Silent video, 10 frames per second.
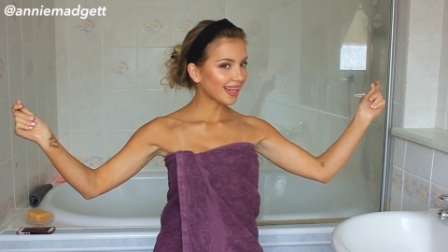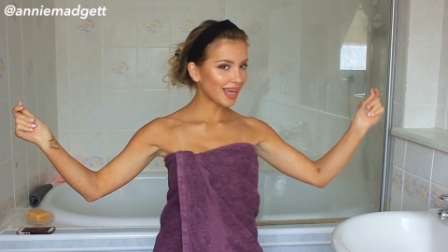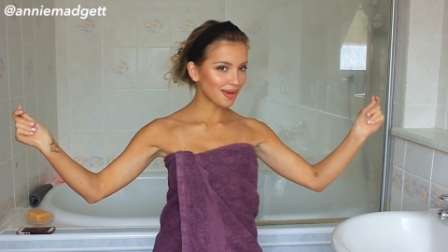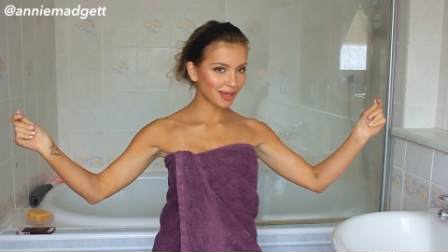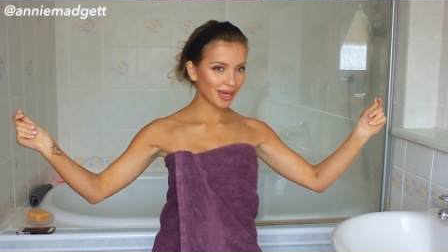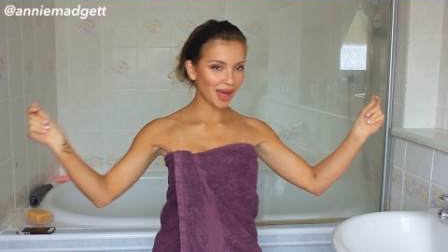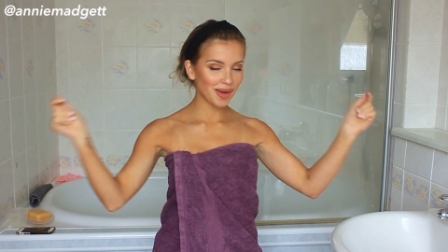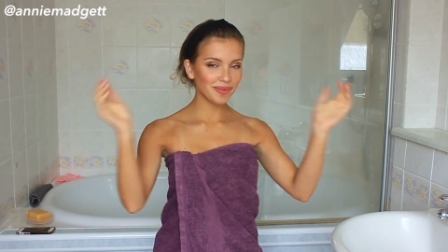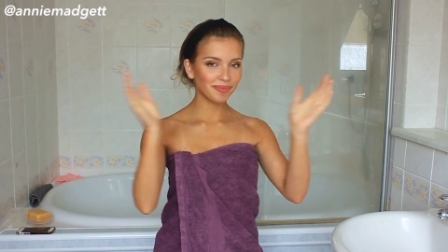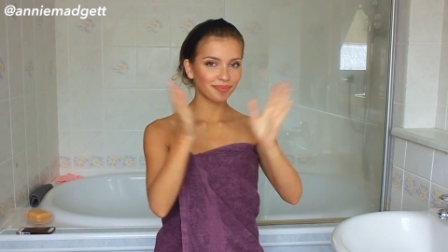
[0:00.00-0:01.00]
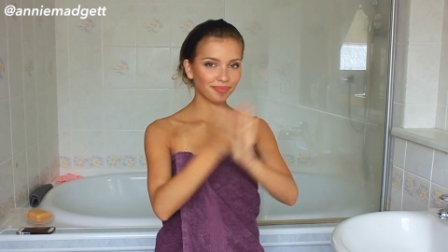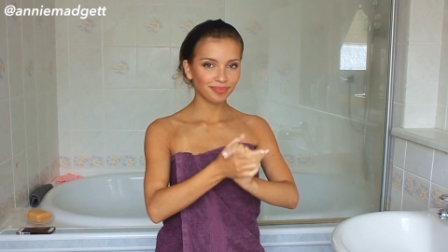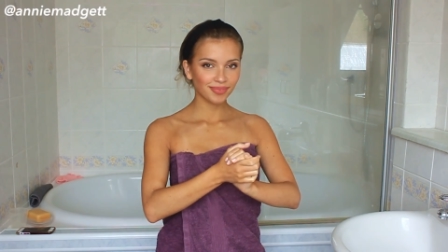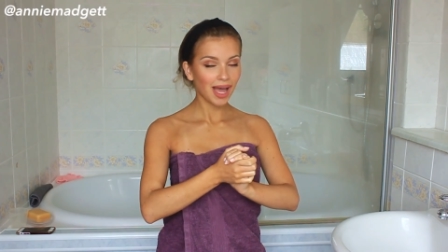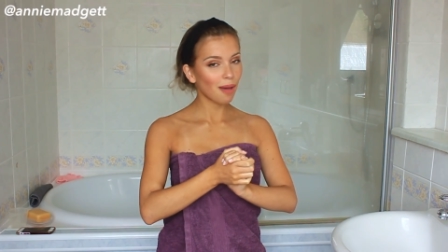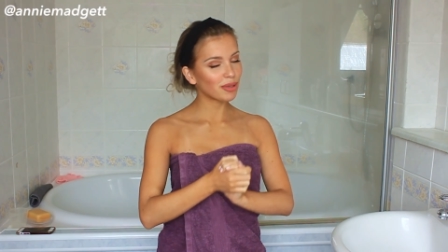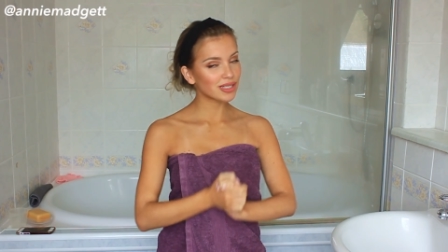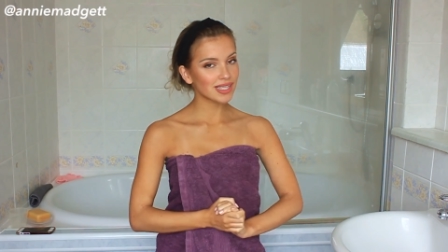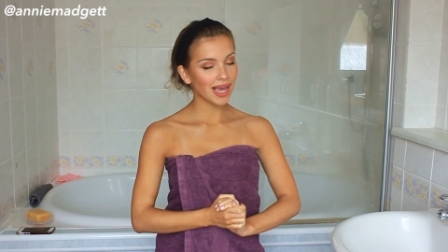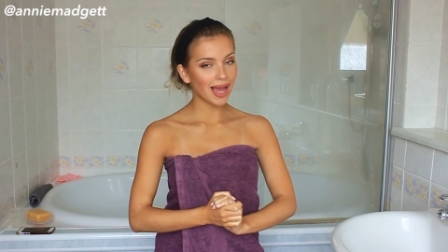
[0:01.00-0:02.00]
Here we go. I'm
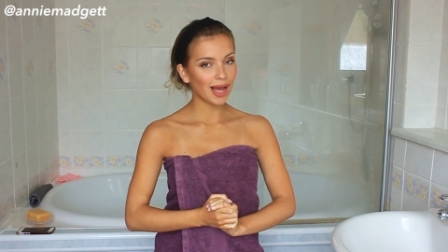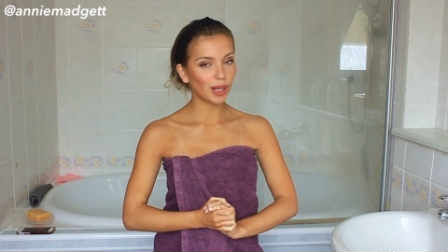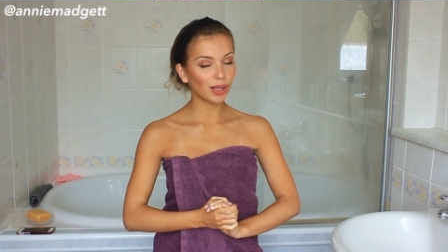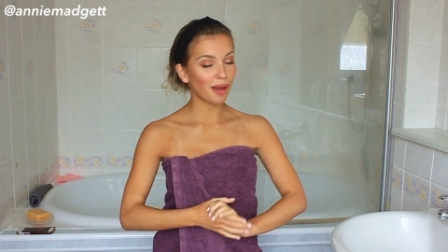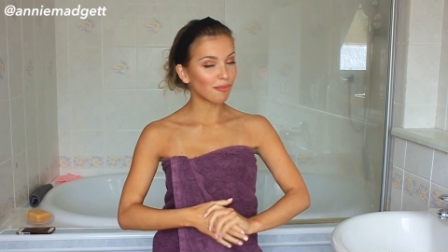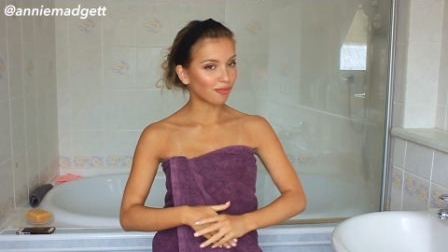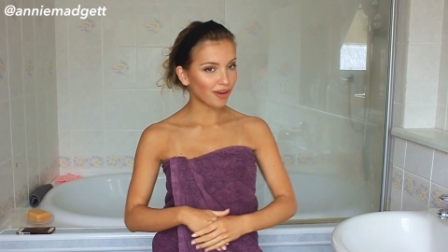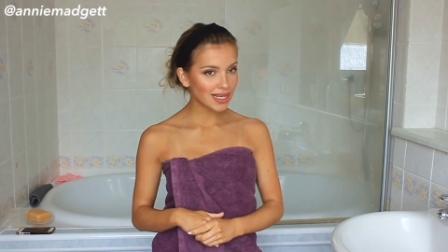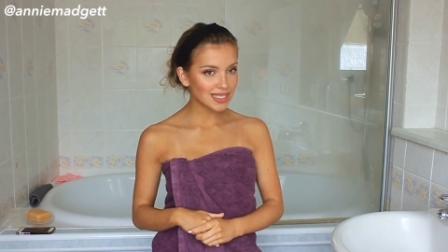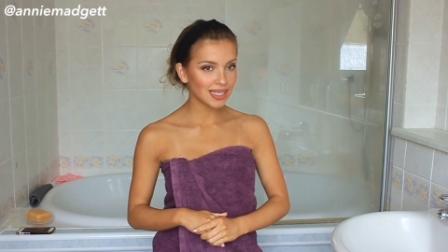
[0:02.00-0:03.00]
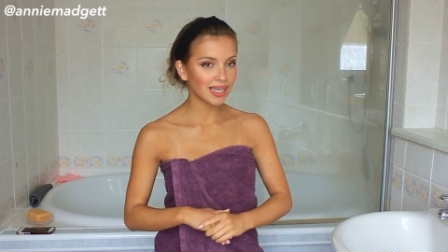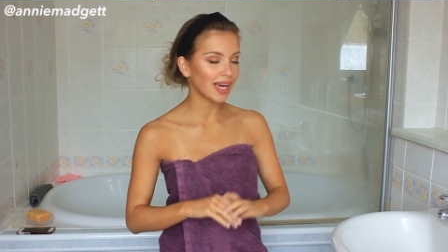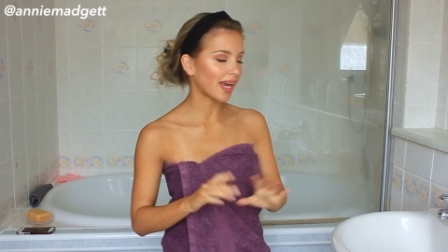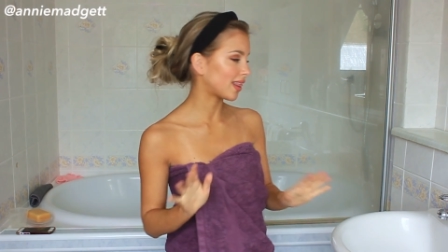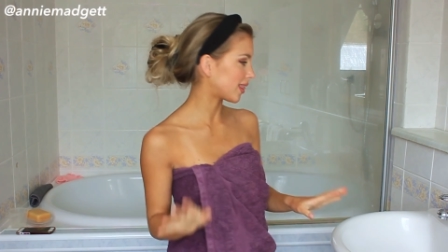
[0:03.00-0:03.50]
in a towel, I'm ready. I